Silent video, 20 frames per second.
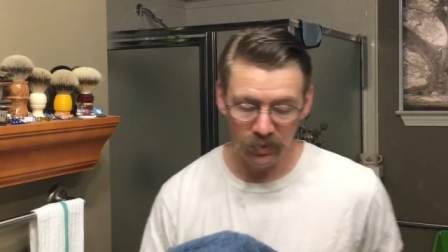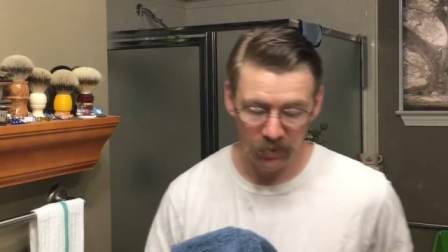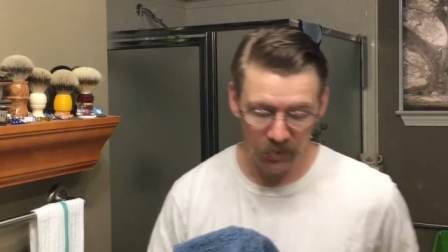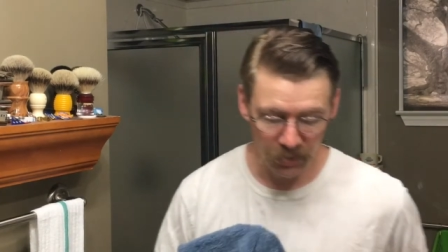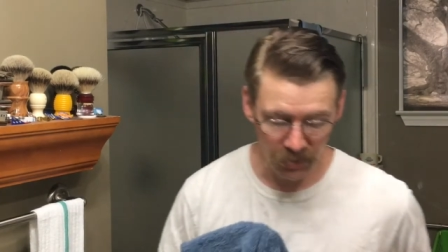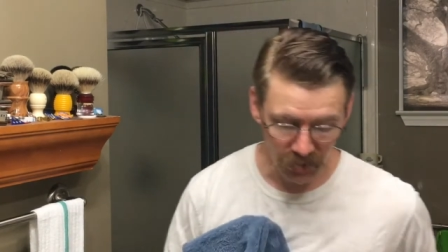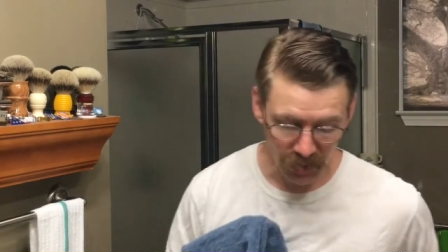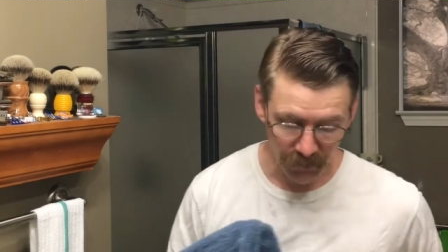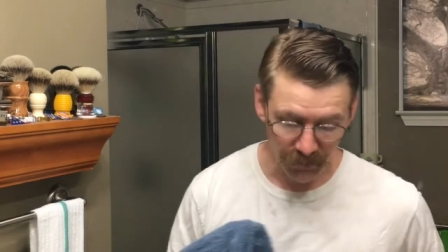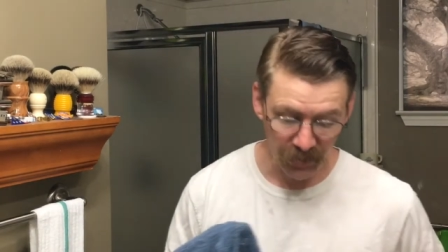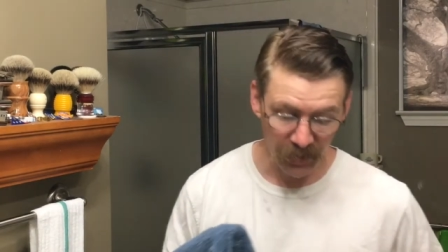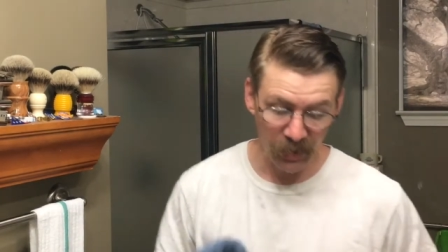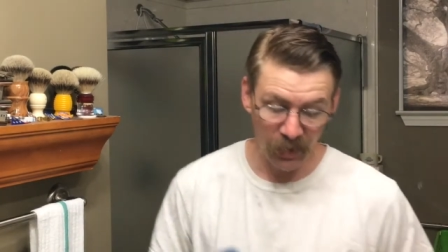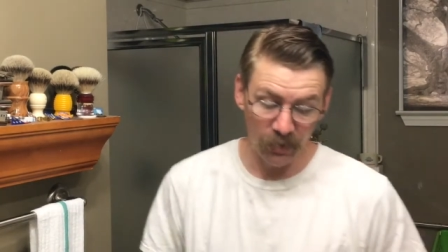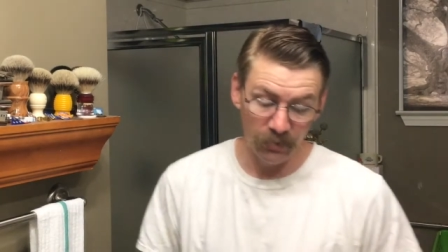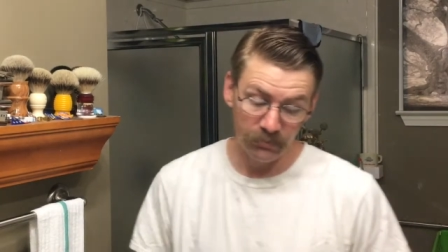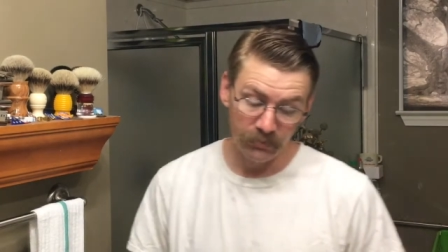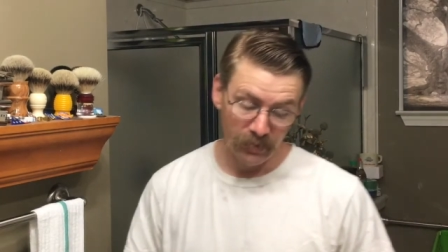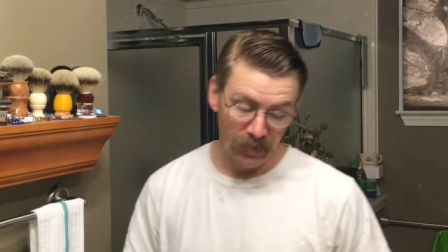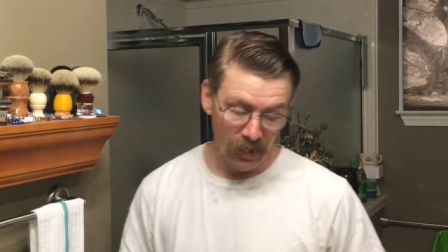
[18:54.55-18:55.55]

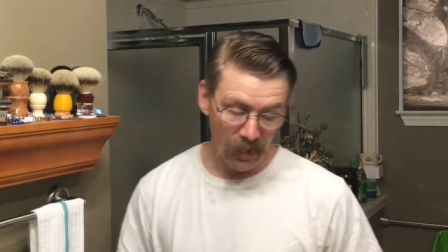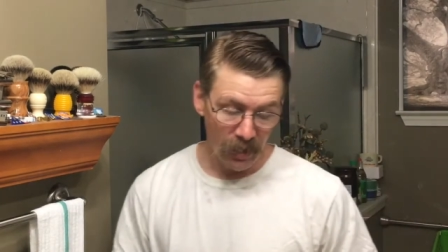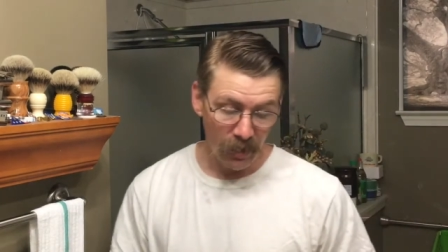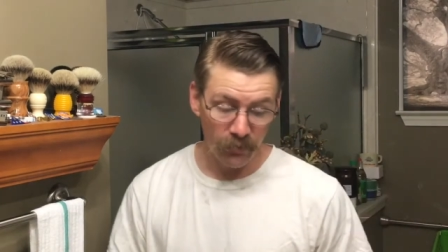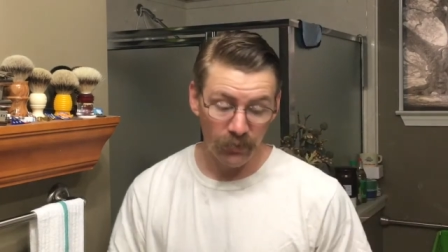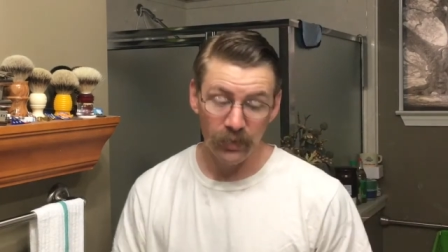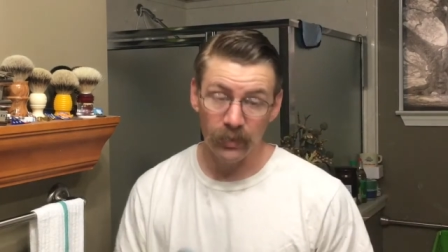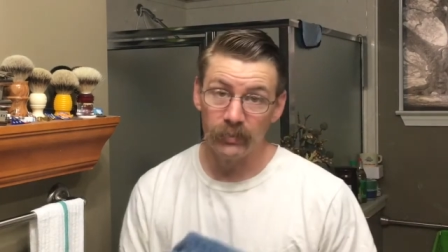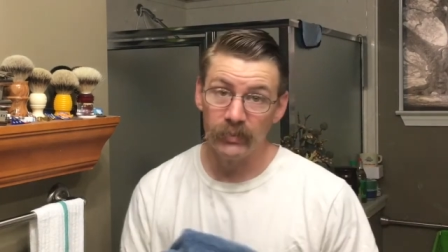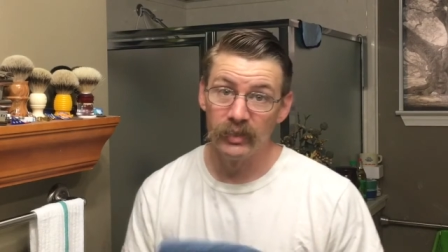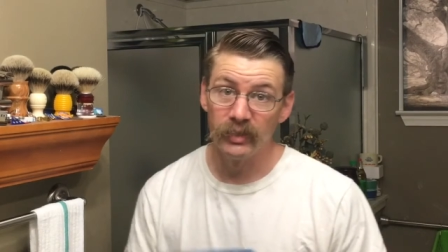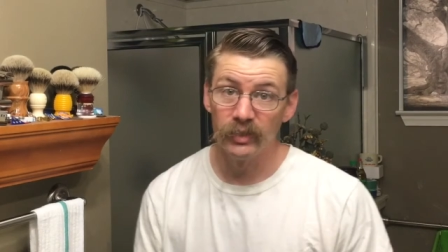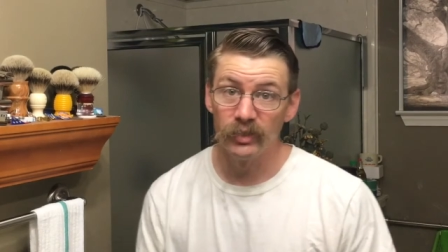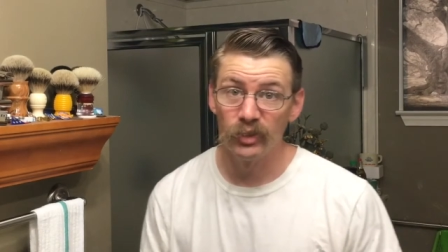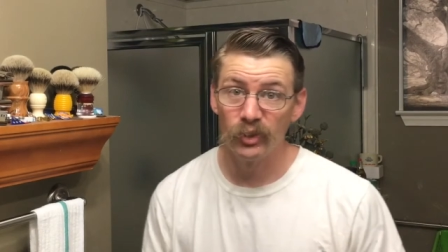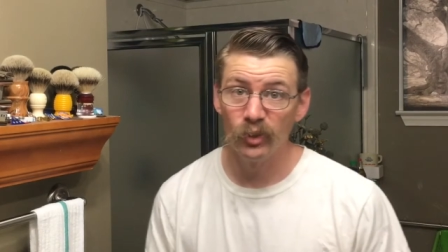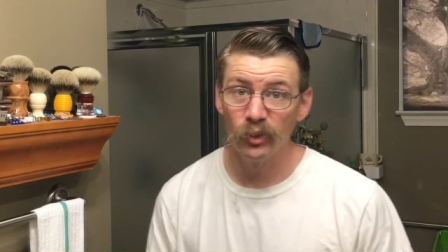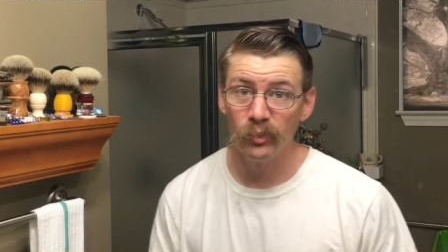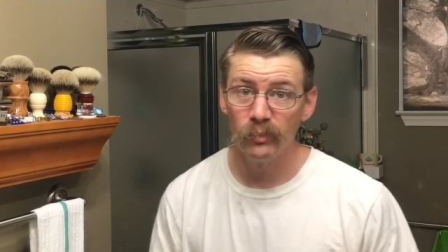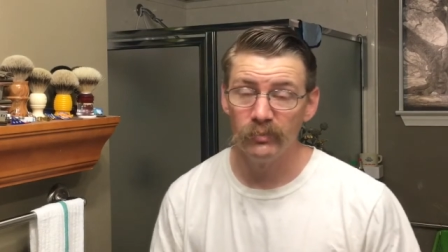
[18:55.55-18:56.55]
I recommend the
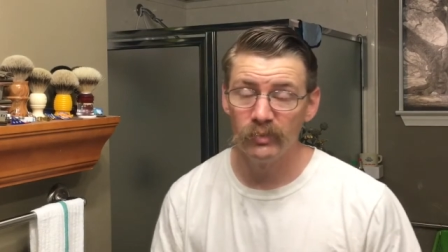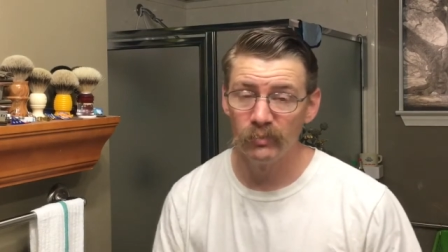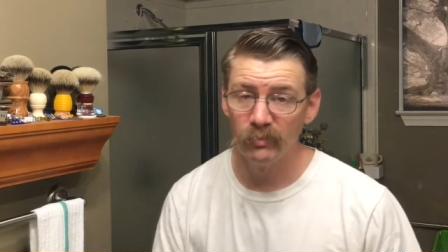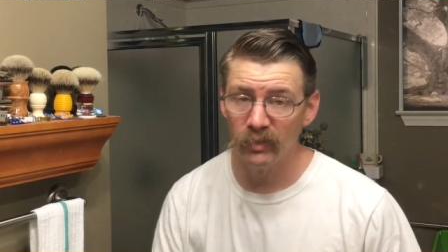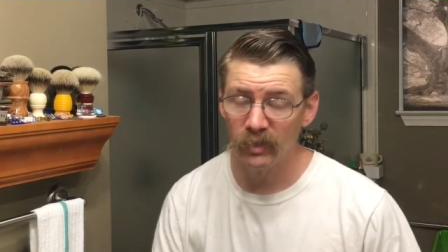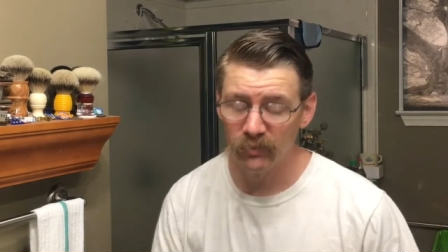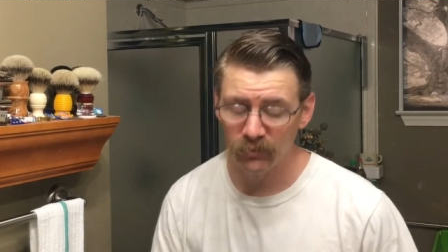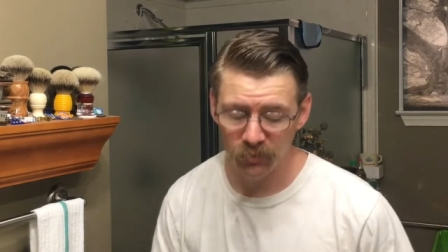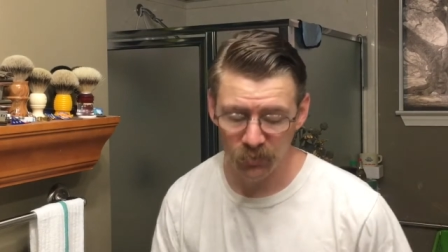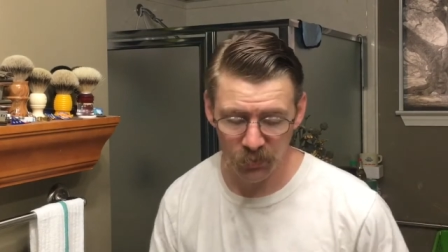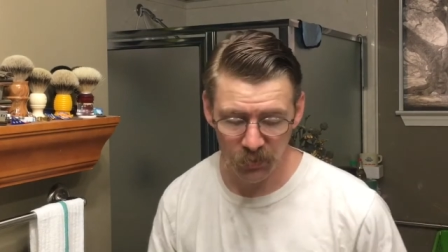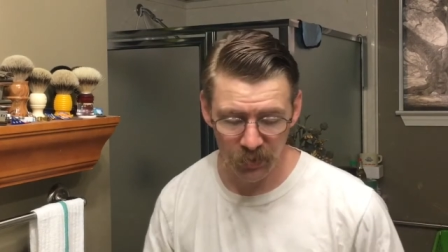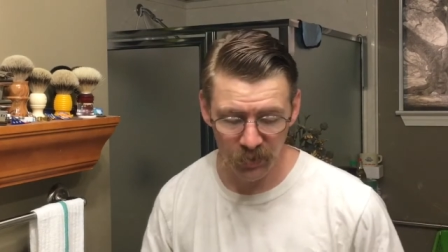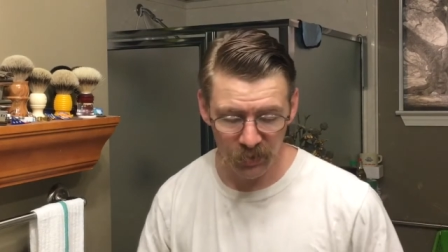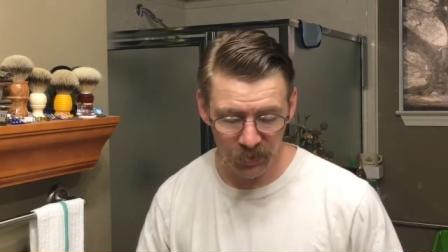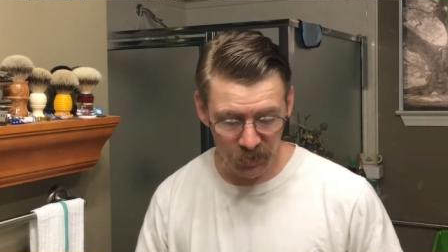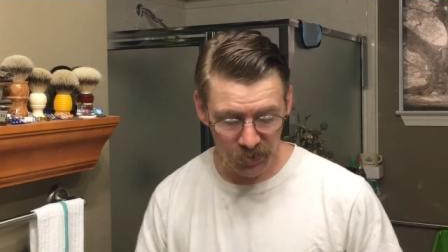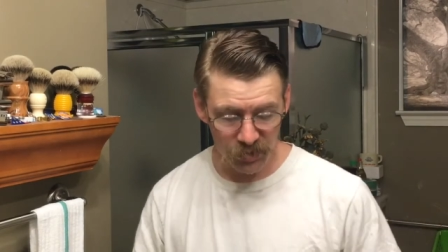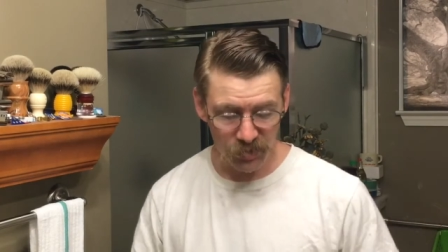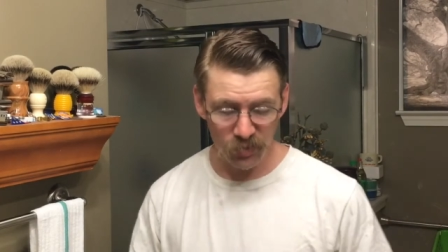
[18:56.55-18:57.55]
tubes, but if you want to
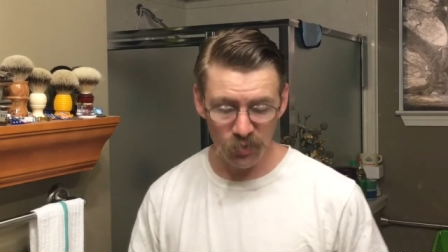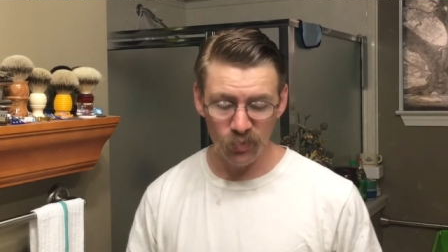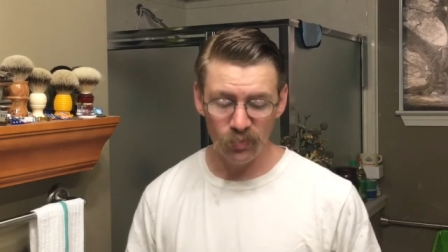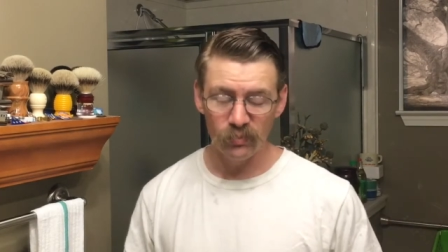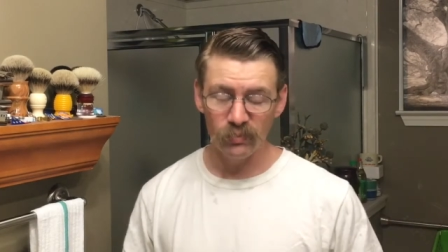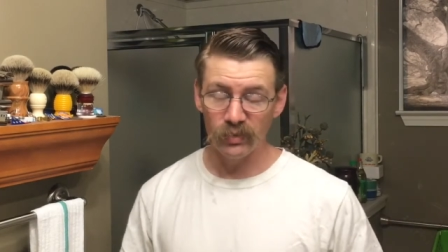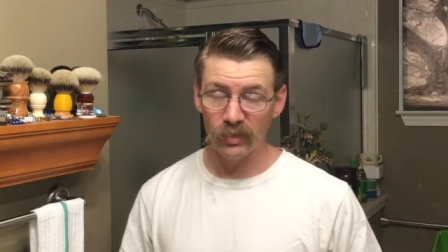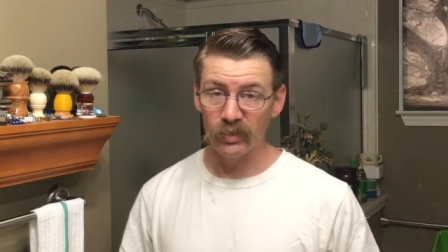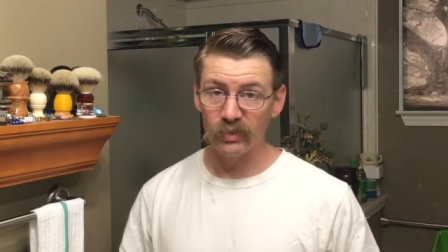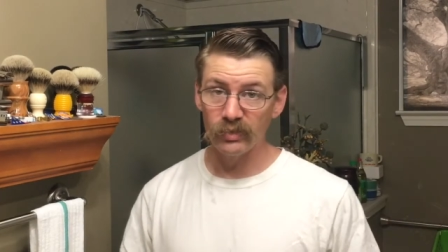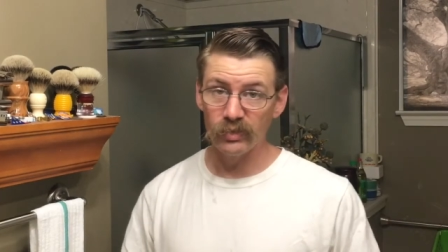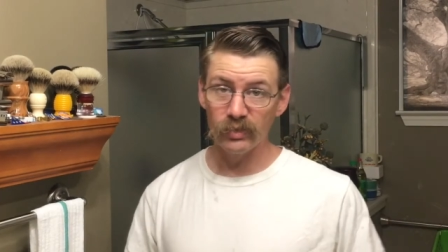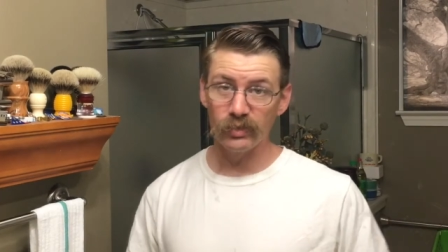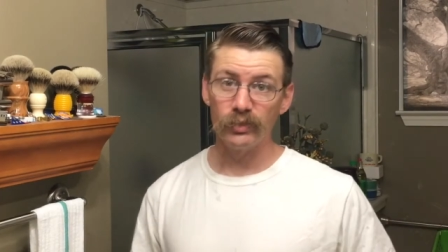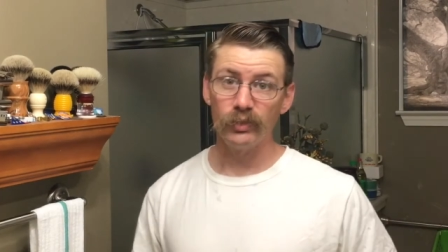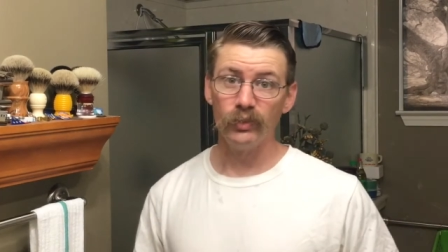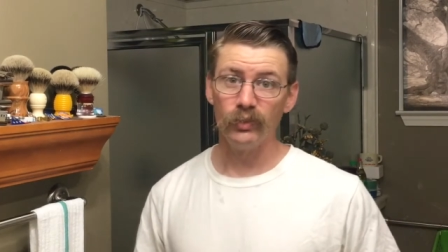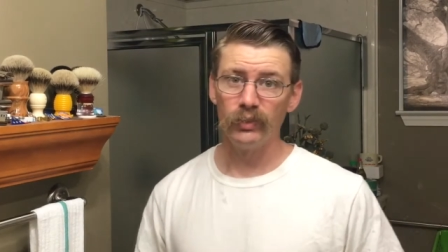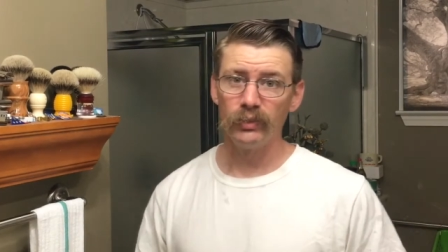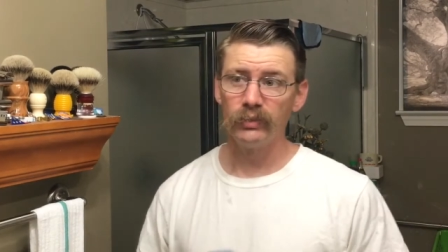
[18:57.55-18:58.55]
get the soap because it's
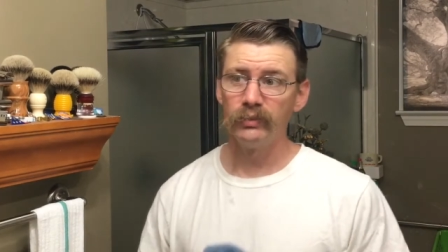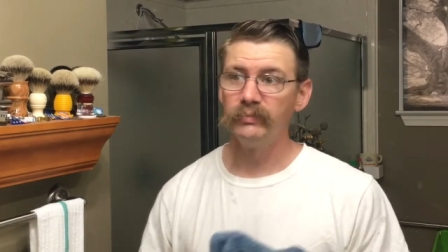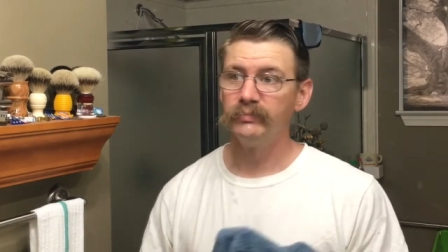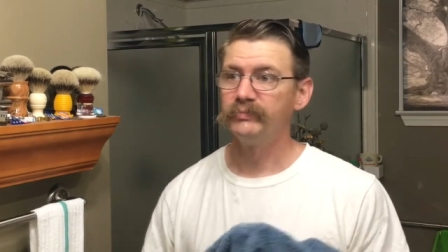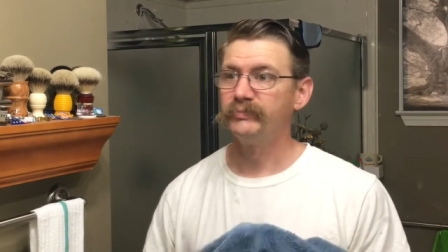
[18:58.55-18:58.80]
cooler,